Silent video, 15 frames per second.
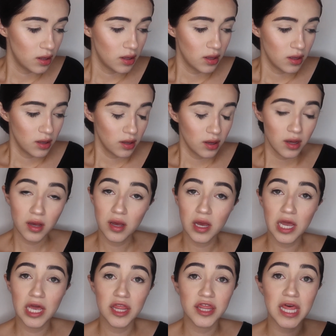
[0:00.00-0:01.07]

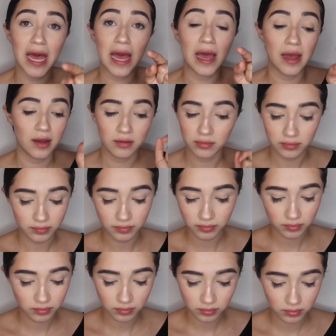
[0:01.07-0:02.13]

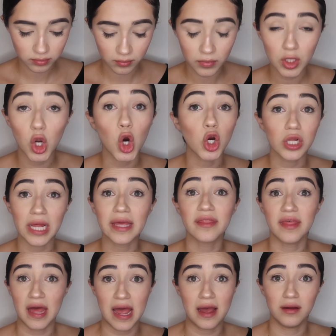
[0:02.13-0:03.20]
that or like
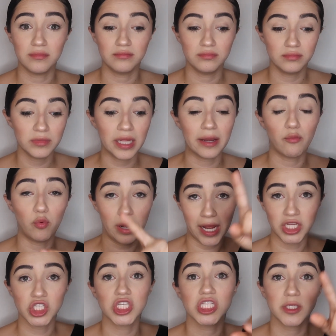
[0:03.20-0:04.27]
that, like what
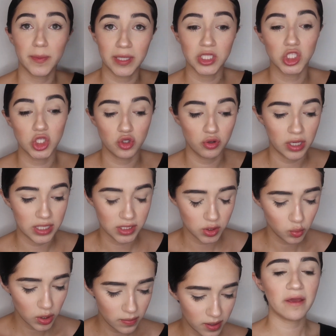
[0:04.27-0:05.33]
I just explained to you guys.
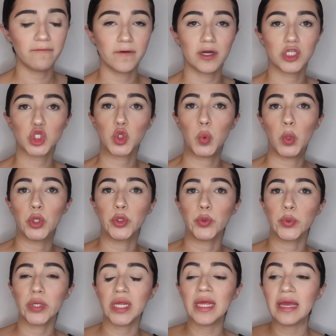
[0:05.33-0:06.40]
Well, if you guys are
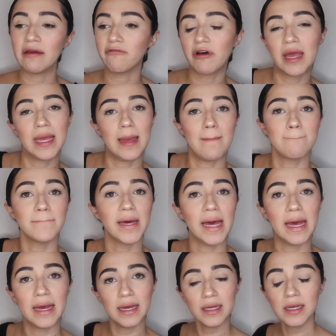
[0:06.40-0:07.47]
wondering if I am
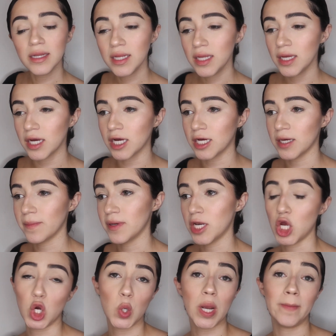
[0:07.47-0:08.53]
mad,
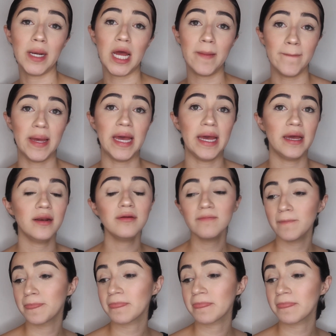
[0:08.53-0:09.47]
no, I'm not mad.